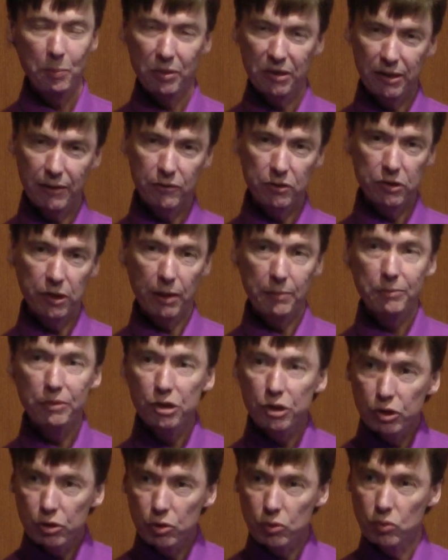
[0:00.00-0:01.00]
but every time
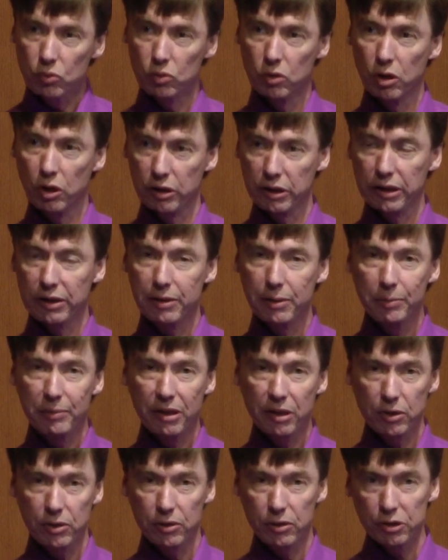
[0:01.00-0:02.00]
you look in the
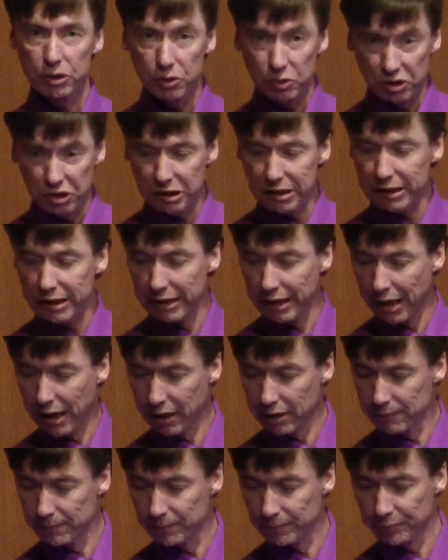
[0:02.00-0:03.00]
mirror, you see
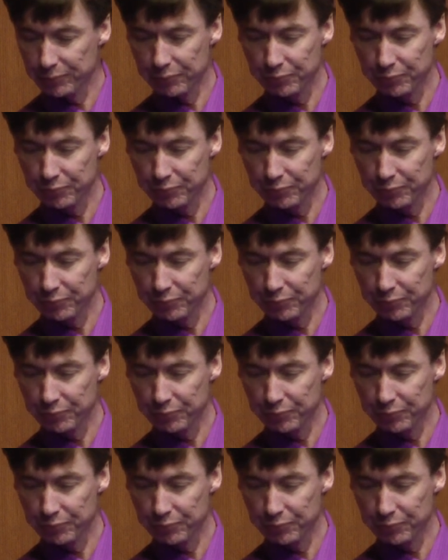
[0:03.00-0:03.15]
that.